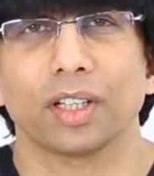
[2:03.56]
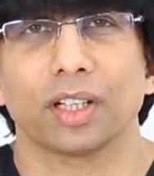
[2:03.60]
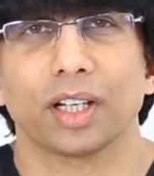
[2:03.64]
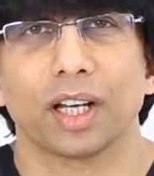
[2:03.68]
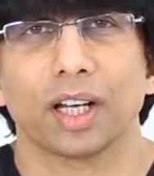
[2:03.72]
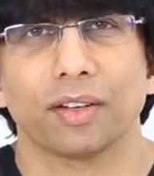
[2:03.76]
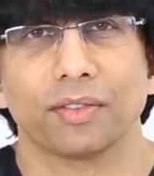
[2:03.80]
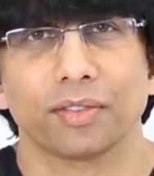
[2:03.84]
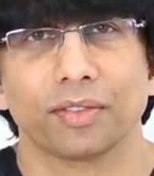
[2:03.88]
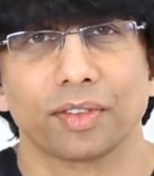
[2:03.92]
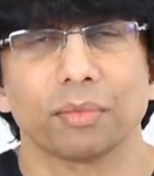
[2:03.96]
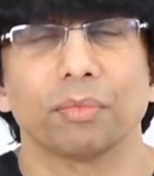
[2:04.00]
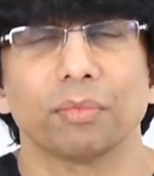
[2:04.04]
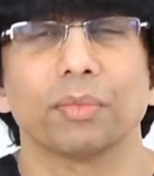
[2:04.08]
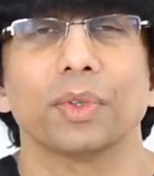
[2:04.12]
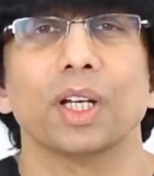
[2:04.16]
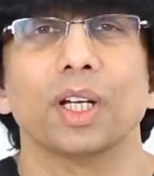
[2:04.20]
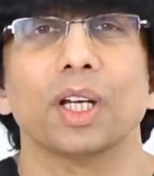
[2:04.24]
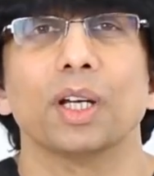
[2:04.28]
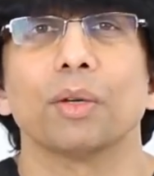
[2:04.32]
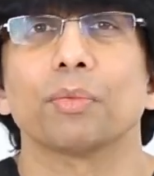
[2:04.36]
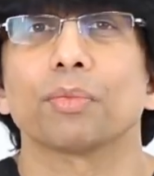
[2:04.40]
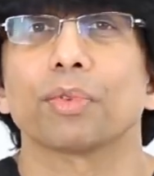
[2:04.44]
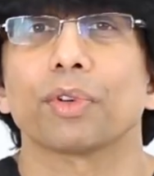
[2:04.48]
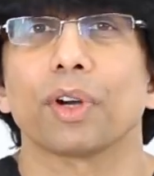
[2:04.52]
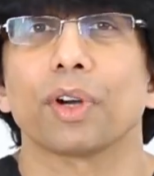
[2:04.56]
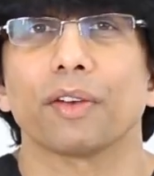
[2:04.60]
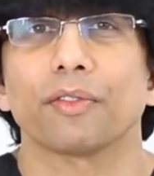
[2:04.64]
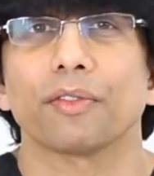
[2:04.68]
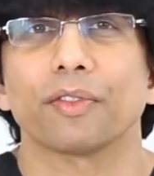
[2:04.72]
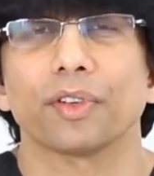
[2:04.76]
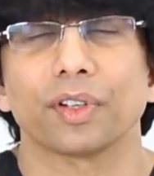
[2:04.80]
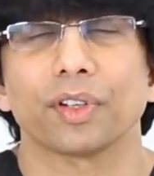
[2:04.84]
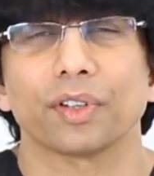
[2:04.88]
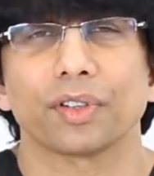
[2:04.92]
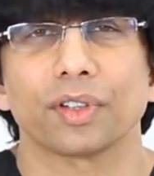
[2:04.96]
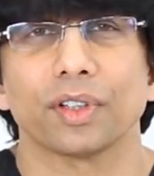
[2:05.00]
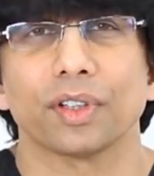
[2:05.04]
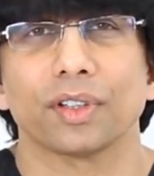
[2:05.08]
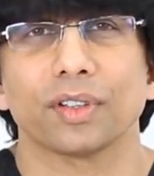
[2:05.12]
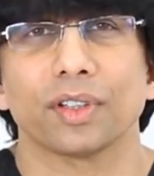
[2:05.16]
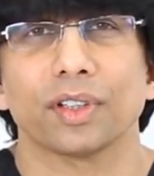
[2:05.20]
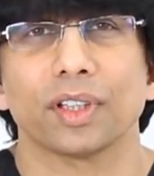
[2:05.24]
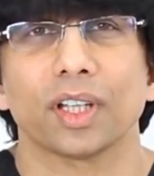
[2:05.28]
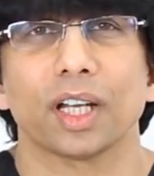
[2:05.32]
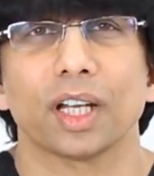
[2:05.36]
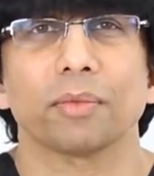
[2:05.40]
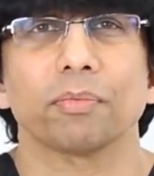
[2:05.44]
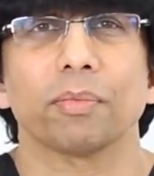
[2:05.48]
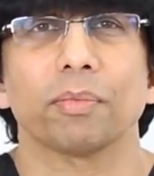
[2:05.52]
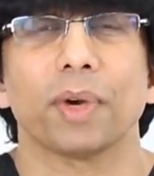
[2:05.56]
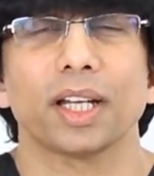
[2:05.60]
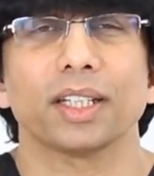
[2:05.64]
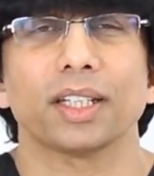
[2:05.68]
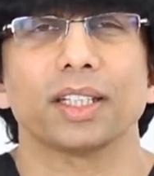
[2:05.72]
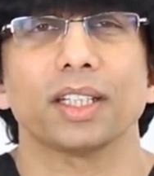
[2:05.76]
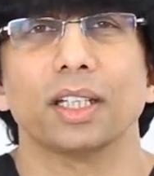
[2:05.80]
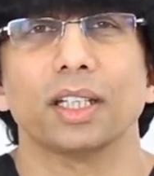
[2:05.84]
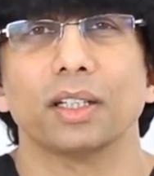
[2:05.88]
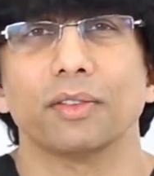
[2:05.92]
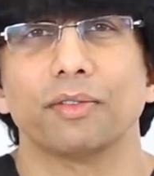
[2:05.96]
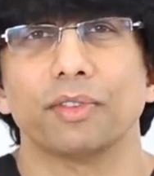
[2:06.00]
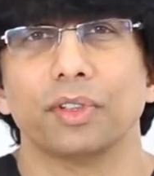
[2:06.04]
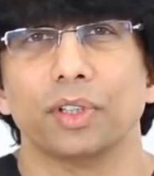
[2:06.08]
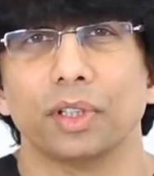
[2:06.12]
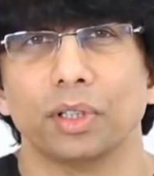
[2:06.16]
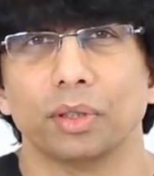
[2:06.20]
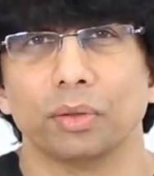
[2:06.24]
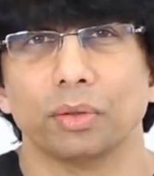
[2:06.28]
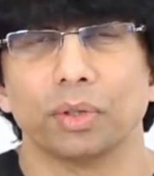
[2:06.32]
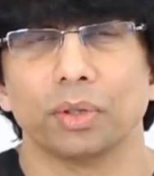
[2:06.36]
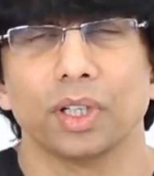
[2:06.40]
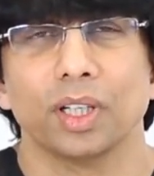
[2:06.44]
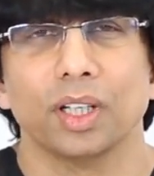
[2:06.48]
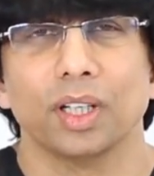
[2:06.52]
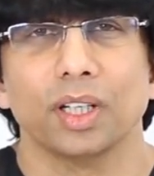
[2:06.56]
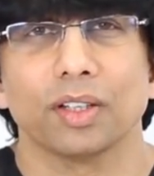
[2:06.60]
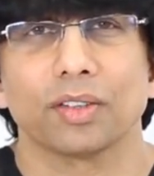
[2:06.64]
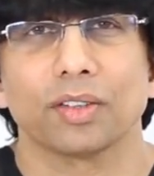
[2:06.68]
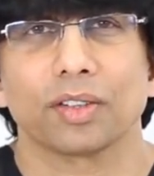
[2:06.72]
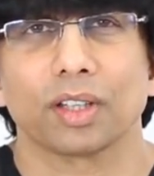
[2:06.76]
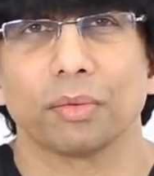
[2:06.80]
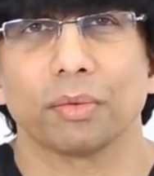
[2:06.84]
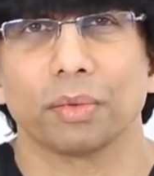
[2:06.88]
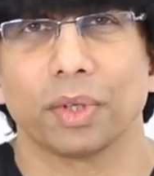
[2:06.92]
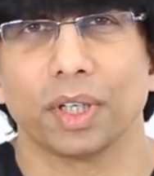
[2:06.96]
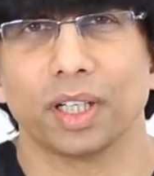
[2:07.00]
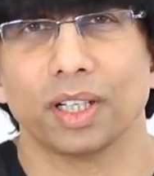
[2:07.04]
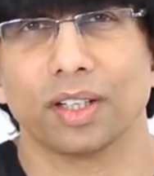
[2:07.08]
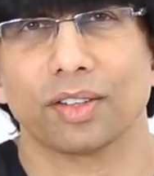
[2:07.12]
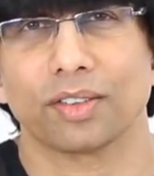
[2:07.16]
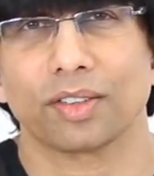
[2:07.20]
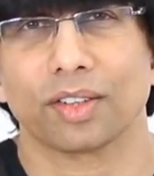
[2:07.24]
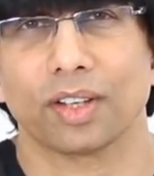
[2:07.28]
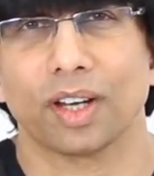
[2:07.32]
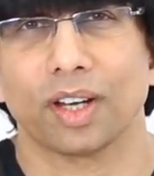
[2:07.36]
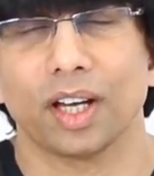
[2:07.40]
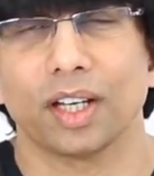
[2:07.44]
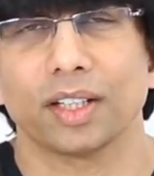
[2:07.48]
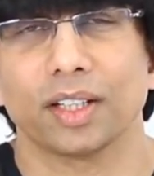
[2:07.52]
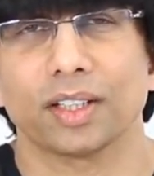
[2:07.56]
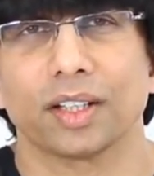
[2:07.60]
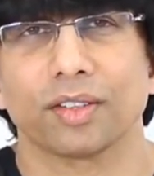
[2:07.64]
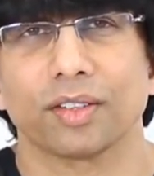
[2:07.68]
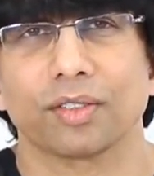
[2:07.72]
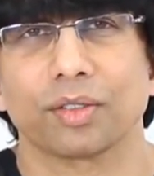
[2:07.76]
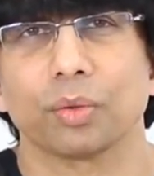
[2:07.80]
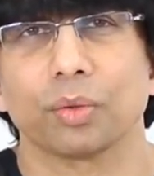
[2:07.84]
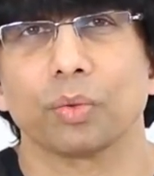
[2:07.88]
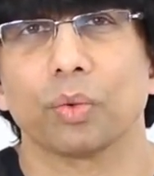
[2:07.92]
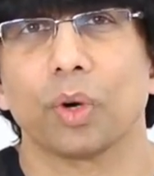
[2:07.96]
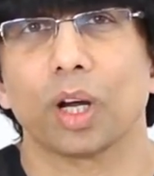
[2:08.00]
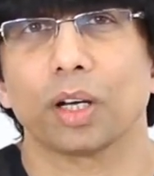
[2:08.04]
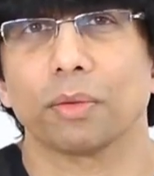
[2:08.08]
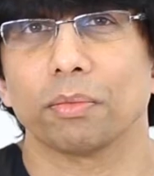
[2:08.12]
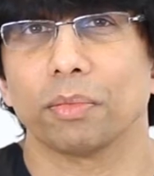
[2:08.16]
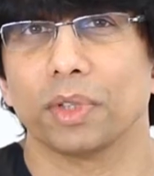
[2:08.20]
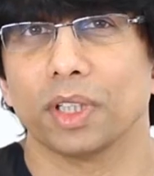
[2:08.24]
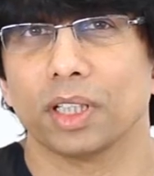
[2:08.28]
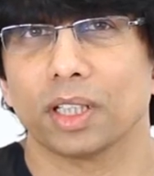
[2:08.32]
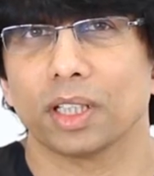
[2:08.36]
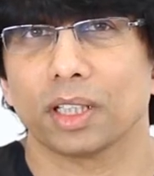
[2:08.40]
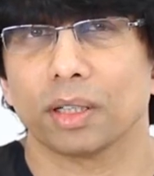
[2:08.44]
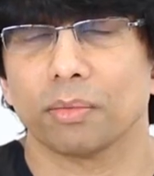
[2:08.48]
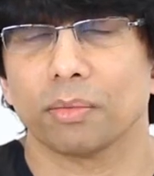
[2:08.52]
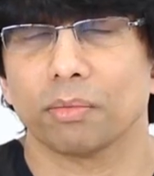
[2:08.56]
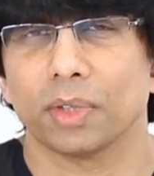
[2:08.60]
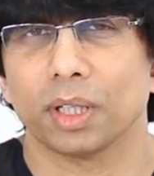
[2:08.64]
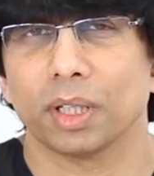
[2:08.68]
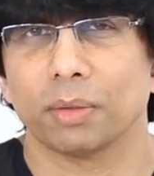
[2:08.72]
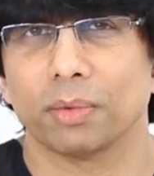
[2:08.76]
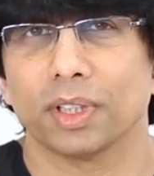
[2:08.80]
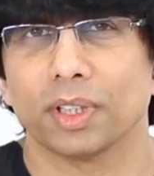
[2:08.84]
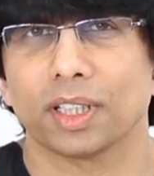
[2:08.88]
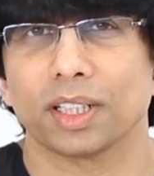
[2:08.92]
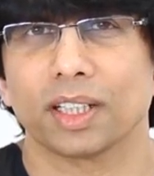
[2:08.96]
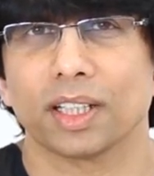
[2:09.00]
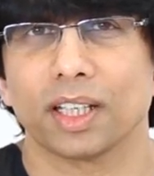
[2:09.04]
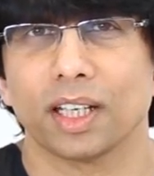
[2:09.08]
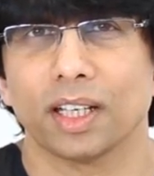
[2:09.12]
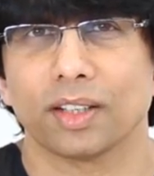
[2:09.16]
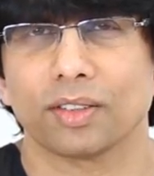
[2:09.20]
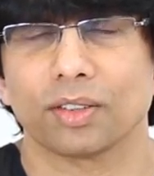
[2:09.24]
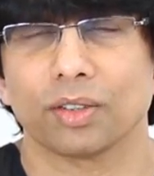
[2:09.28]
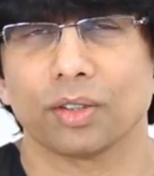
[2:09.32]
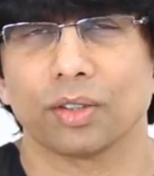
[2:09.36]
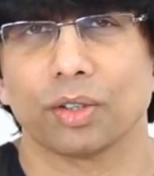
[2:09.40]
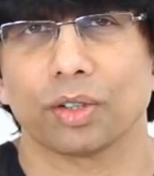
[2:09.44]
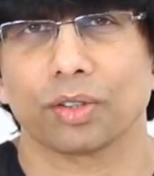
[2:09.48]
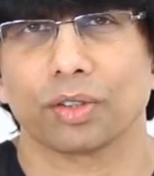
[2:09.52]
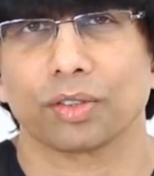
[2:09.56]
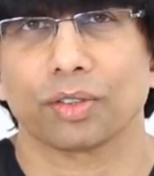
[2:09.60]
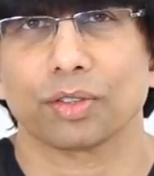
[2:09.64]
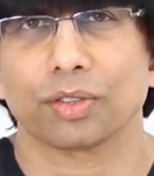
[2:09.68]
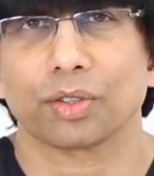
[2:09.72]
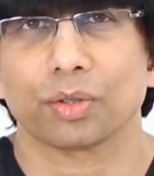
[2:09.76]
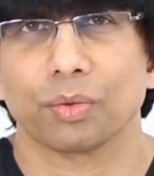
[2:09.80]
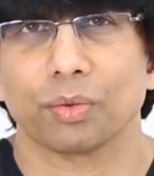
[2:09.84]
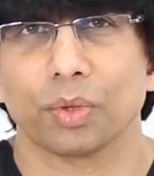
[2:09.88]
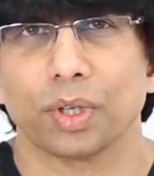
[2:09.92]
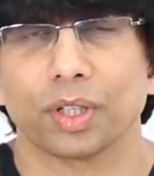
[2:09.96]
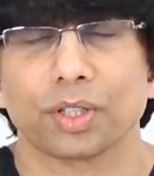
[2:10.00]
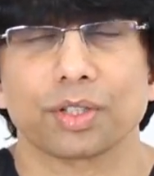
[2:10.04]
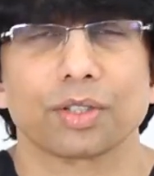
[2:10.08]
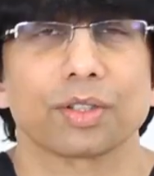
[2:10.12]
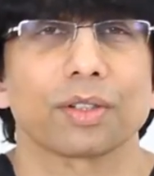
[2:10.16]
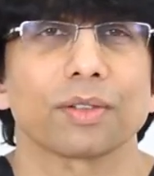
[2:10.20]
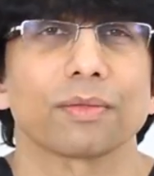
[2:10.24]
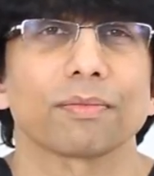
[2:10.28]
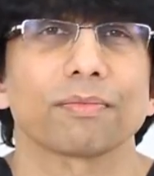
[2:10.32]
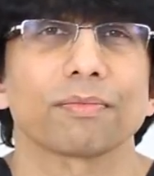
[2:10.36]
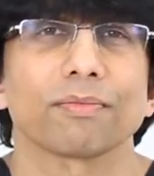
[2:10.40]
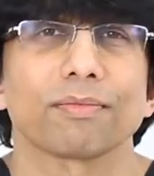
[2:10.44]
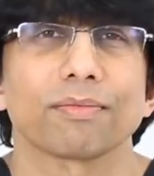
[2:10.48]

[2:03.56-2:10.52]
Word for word: and I have some preferences, and that might give you some insight as to what may, the, may be the case in your situation.